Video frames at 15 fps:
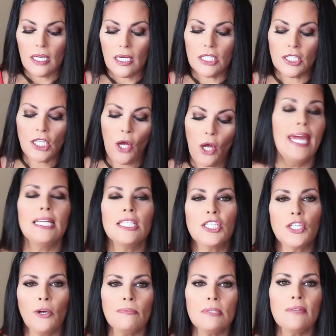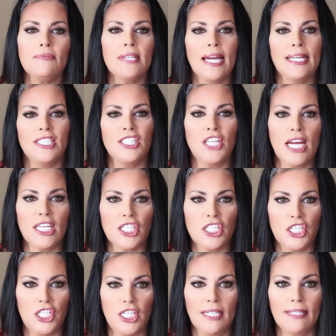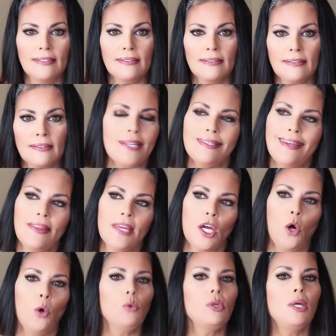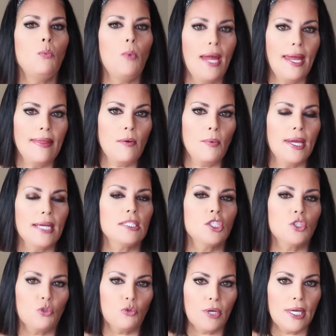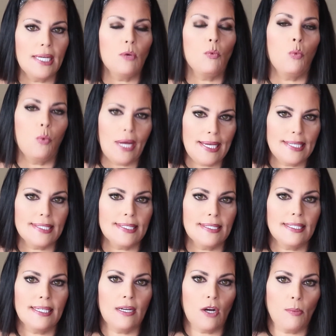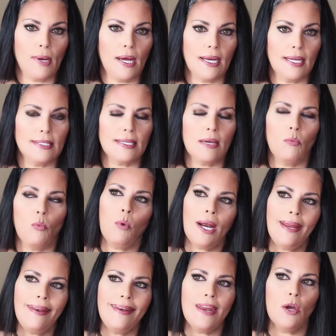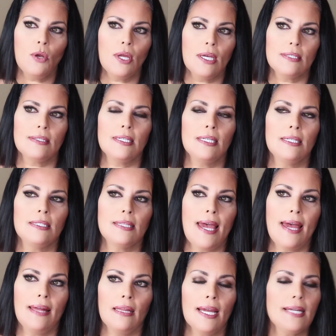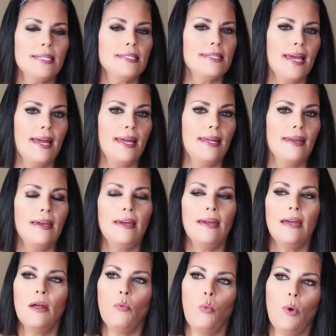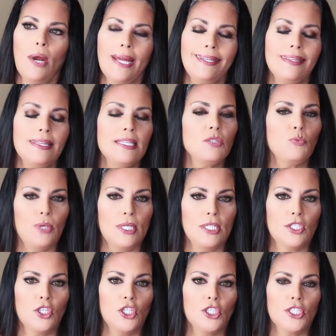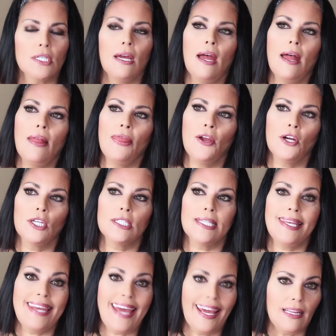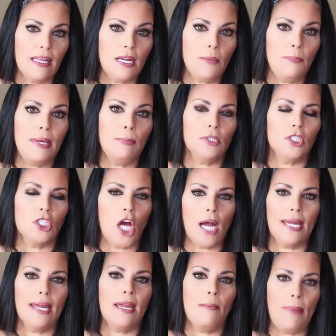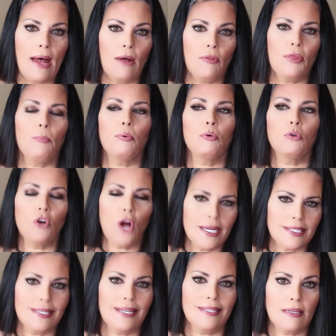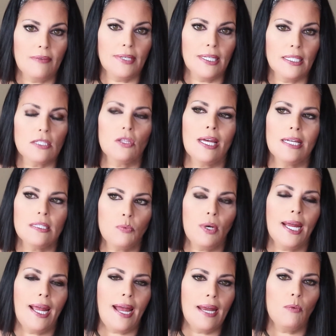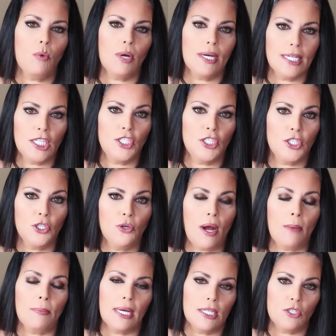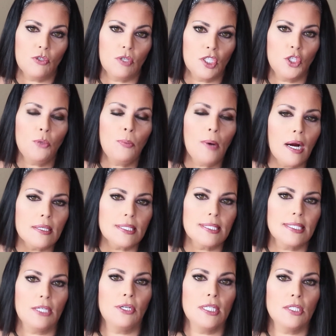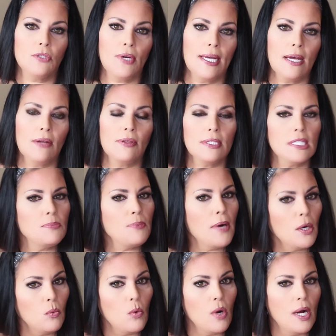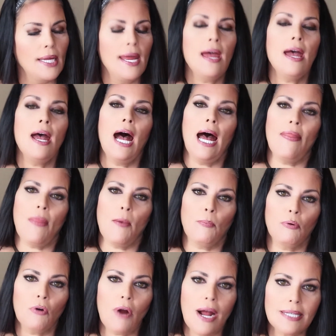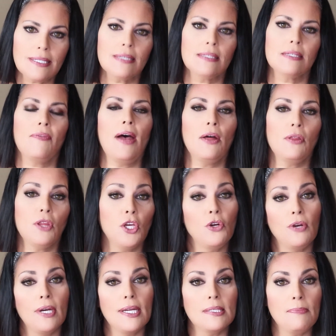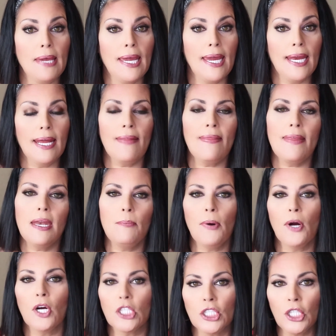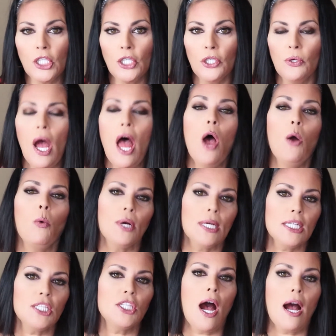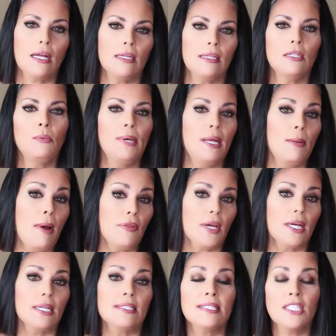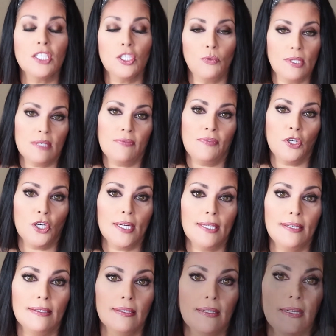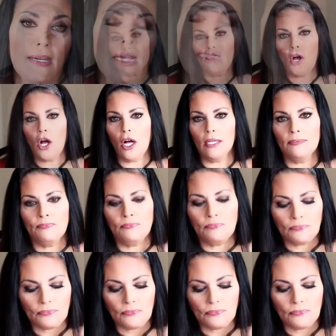So in terms of digestion, that's not the only way that we excrete waste in our bodies. And what I noticed is that, like I said, when I did this research, there's not a lot of people talking about the process of it. So that's what I kind of wanted to do. I'm going to do a two-part series right now. This is part one on the process of how the urine is made. And then in part two, we're going to talk a little bit about the constituents of urine. First of all,